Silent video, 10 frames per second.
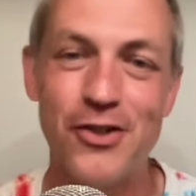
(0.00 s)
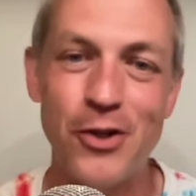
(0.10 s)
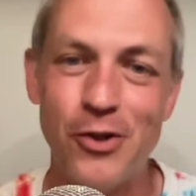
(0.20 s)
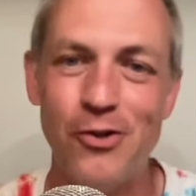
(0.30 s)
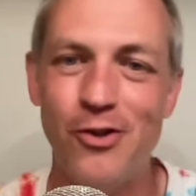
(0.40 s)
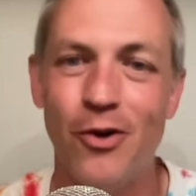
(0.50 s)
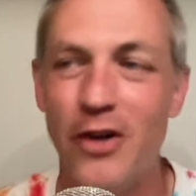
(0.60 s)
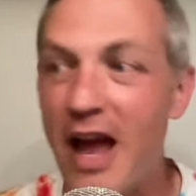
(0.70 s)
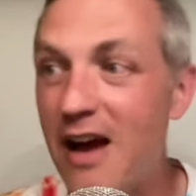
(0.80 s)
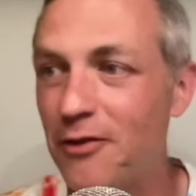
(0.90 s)
So you, you
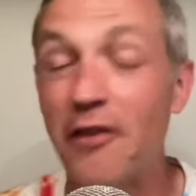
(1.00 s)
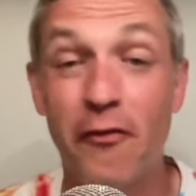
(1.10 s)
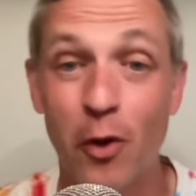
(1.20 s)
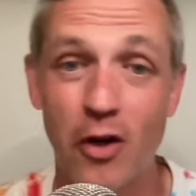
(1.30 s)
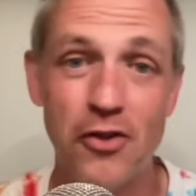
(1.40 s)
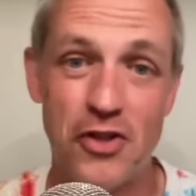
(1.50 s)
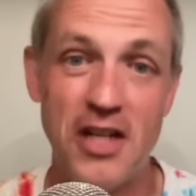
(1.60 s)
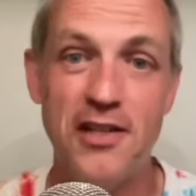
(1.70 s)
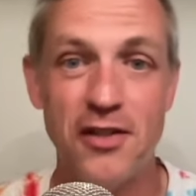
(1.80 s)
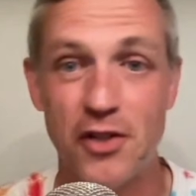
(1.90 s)
only have like four other
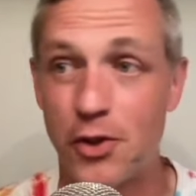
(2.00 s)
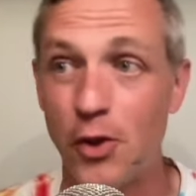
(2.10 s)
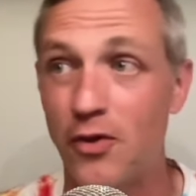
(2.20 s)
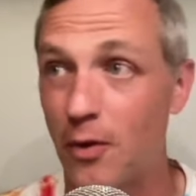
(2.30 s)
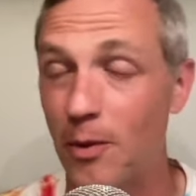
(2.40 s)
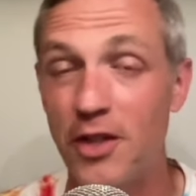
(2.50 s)
seasons to choose from, right?